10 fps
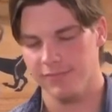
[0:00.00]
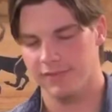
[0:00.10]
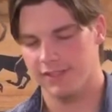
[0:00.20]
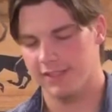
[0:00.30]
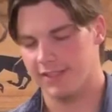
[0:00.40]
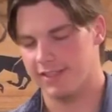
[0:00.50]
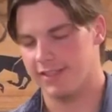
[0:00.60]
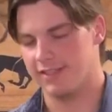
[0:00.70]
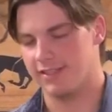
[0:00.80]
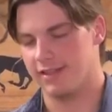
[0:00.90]
And it is
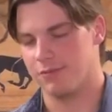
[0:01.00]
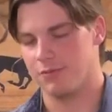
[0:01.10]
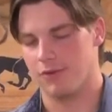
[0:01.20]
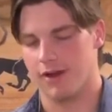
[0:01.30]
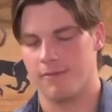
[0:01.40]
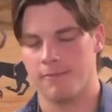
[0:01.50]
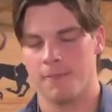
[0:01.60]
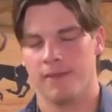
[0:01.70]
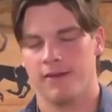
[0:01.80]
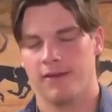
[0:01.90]
his name we pray.
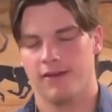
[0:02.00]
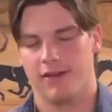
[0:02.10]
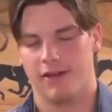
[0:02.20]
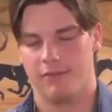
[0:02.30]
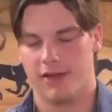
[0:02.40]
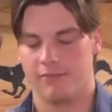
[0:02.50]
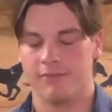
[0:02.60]
Amen.